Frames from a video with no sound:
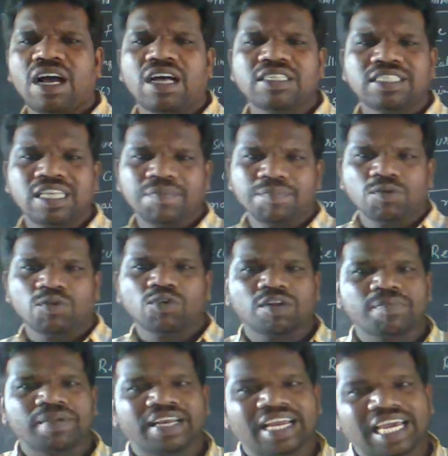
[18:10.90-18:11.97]
C
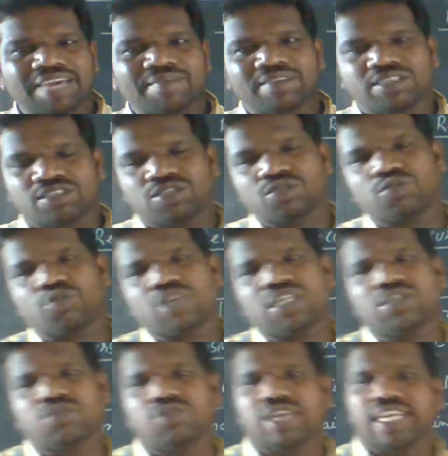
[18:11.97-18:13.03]
programming language is going
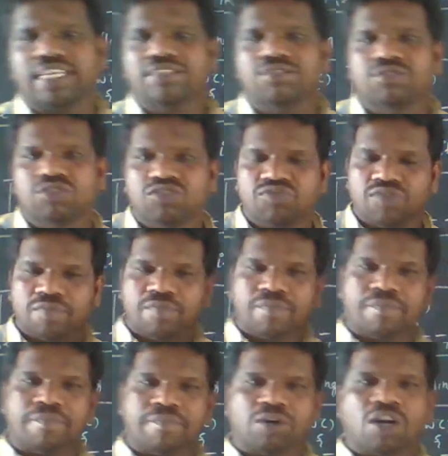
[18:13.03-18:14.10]
to execute from
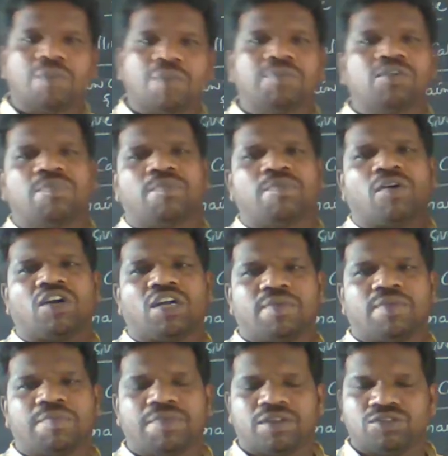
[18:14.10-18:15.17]
top to bottom
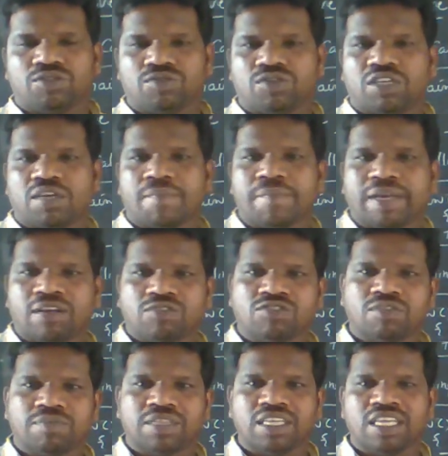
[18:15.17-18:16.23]
approach because of
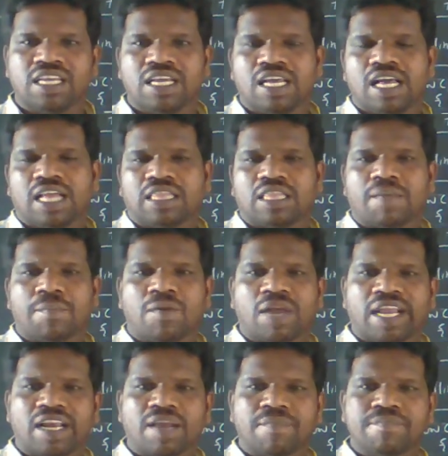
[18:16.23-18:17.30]
the
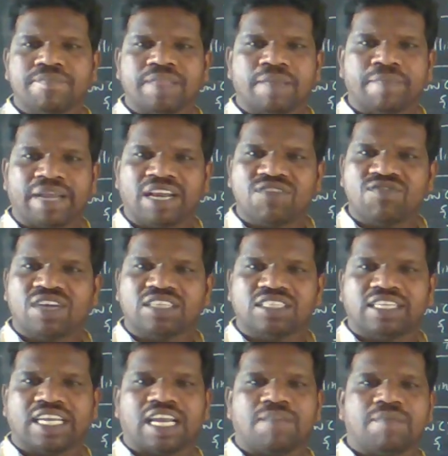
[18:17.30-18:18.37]
main function
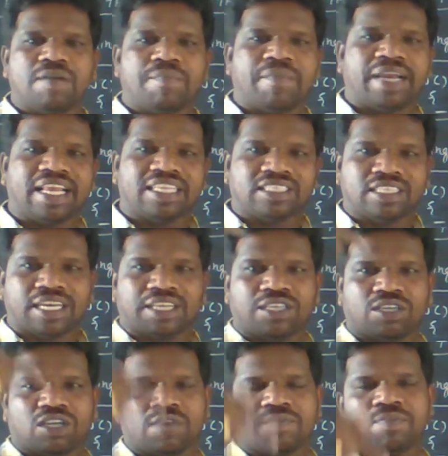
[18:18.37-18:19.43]
can be placed at the
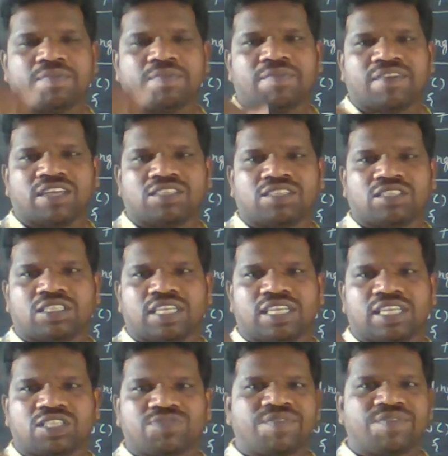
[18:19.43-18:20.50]
top of the function. That's
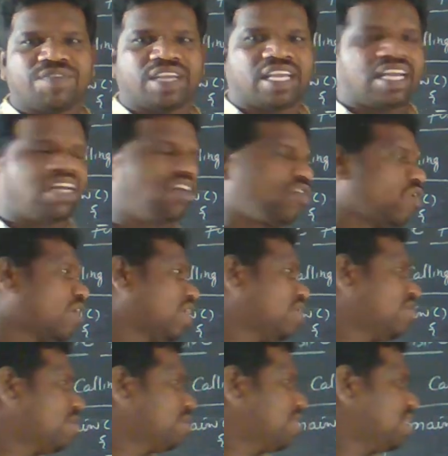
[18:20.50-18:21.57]
why we can call it
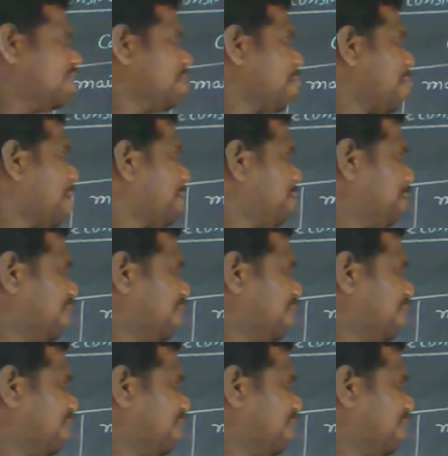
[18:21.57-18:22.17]
from the main